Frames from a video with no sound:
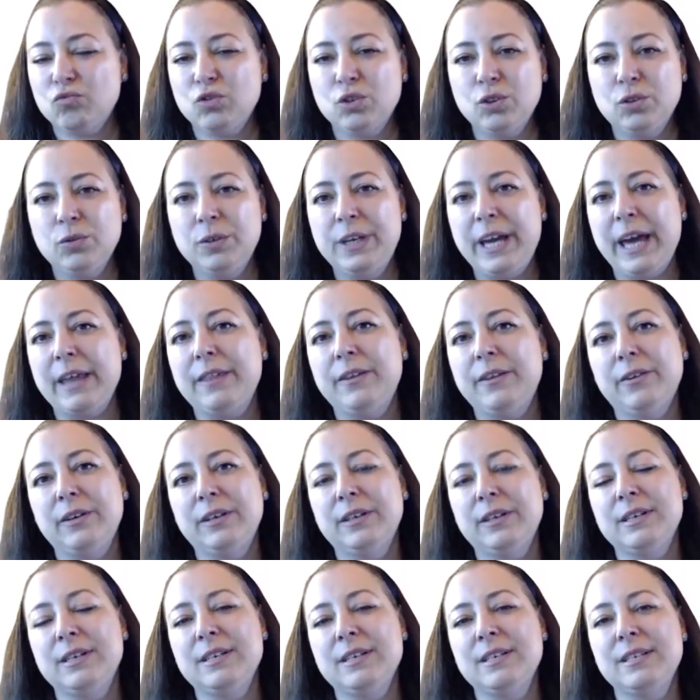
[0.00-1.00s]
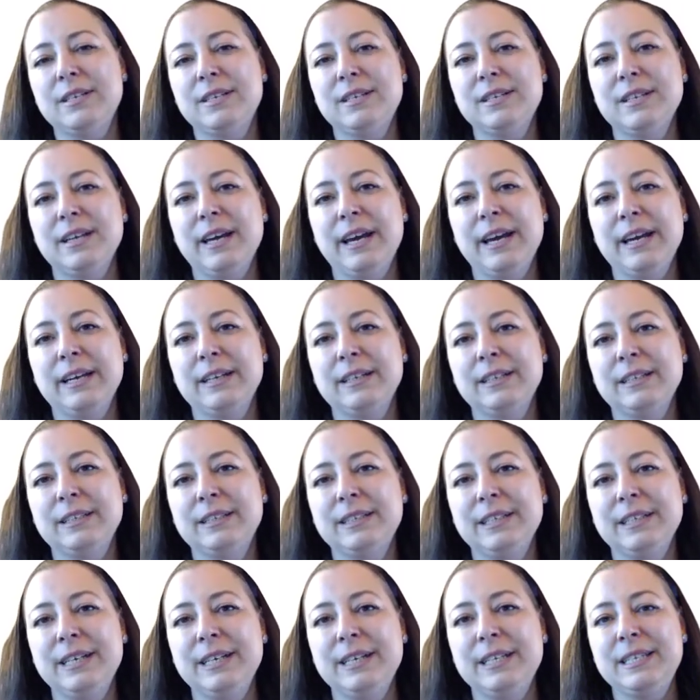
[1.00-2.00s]
togetherness,
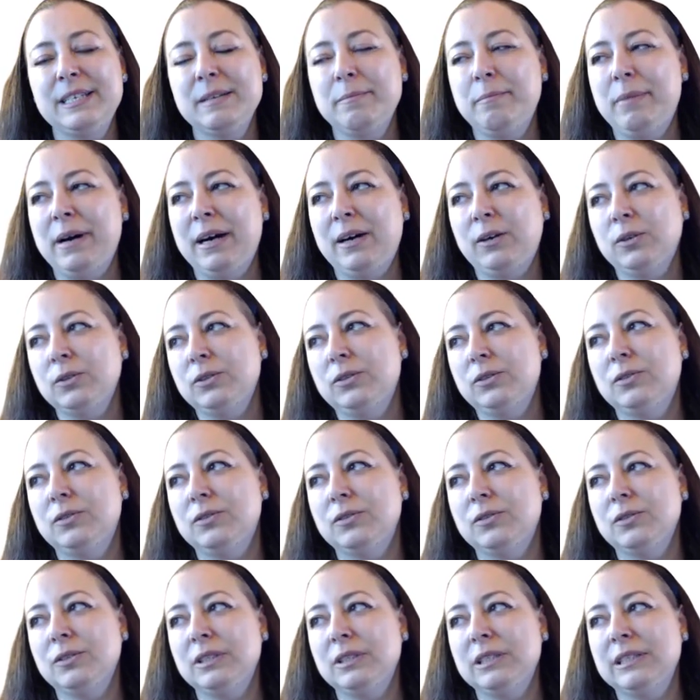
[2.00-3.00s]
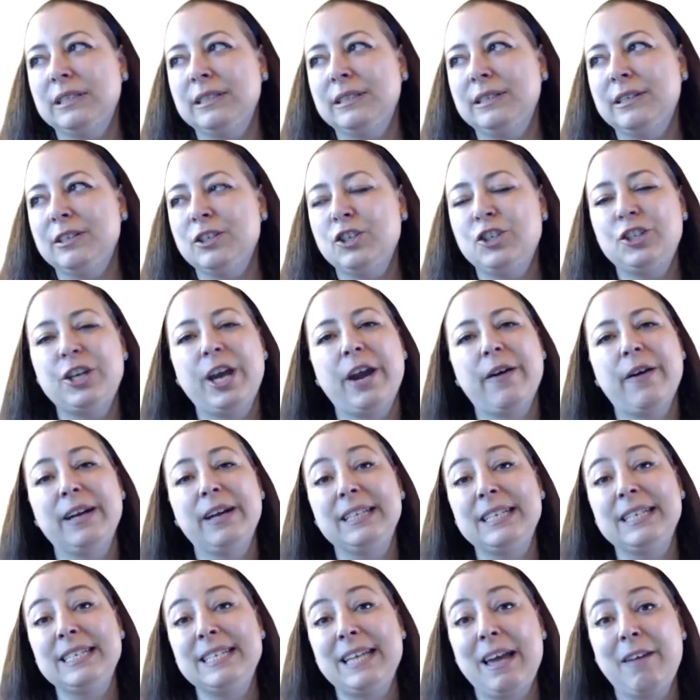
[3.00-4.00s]
and it's about
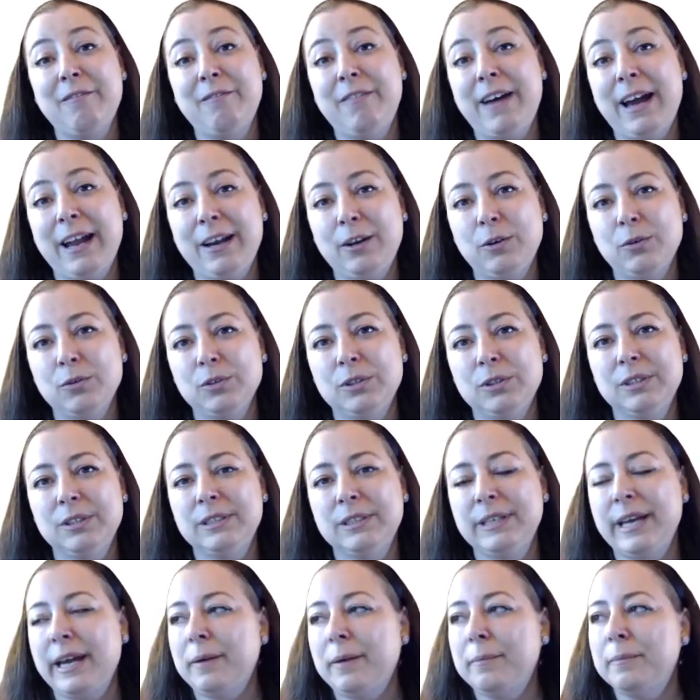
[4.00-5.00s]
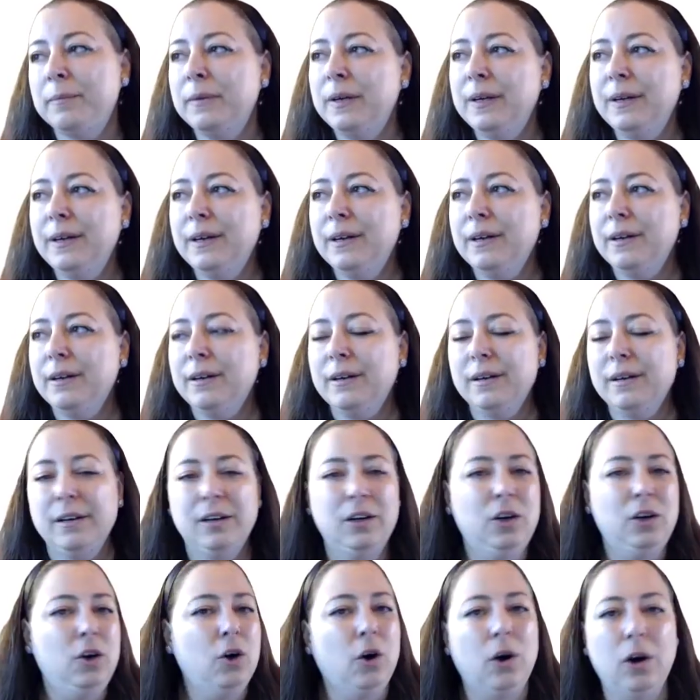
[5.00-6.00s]
sharing the same values, the same
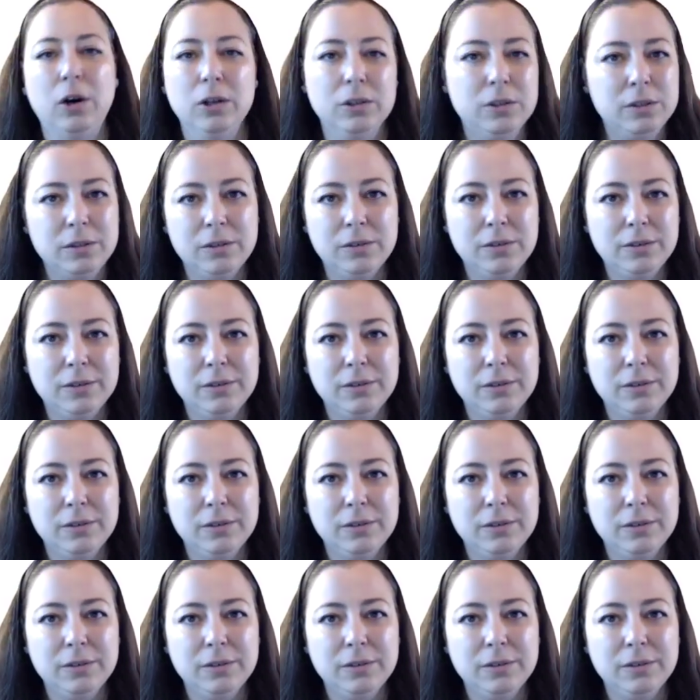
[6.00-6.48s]
God,